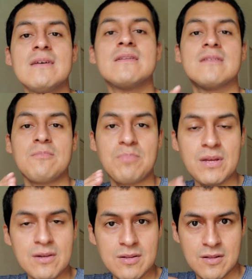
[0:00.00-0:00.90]
the
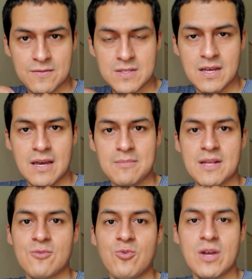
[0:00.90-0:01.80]
period of time
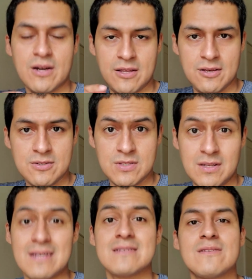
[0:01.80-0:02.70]
that we are using
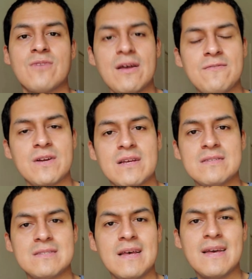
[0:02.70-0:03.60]
as a
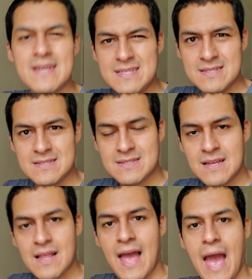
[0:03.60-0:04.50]
reference is
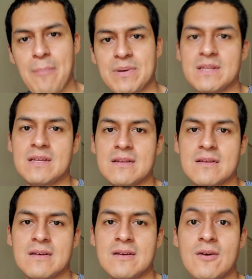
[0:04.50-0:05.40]
still happening.
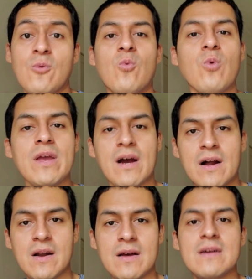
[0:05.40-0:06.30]
We
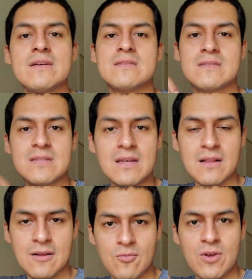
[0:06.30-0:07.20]
are
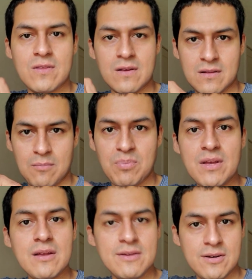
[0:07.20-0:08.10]
still within the
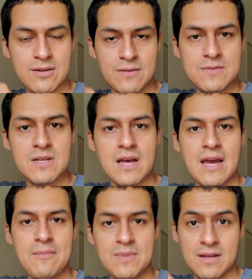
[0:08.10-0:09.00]
period of
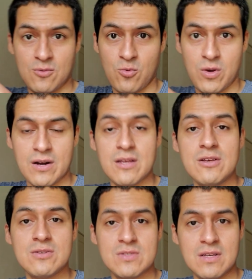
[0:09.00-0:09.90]
time that we are
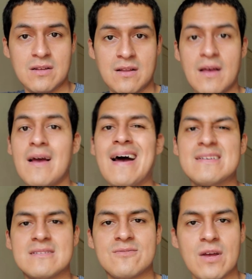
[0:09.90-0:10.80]
using
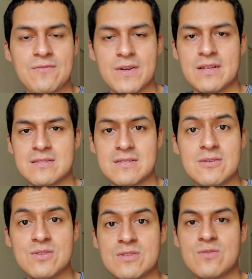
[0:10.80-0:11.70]
as a reference to
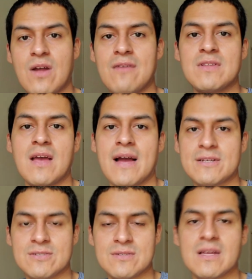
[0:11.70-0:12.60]
describe the
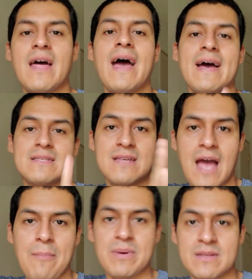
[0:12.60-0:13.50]
action that has
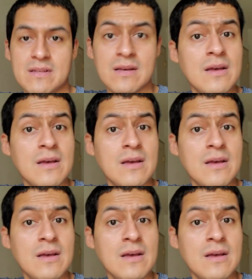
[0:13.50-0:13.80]
happened.